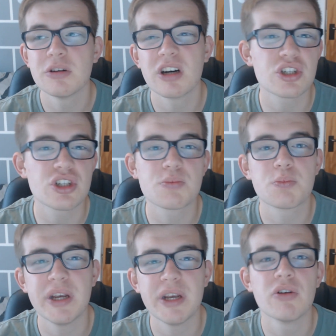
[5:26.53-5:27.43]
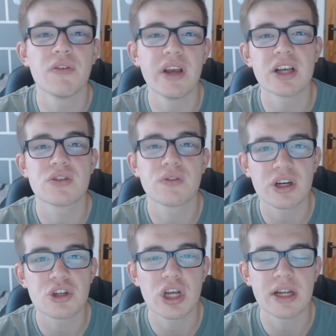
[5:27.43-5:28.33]
Let's just be in reverse
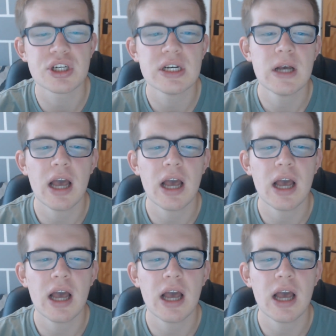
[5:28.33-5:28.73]
for a change.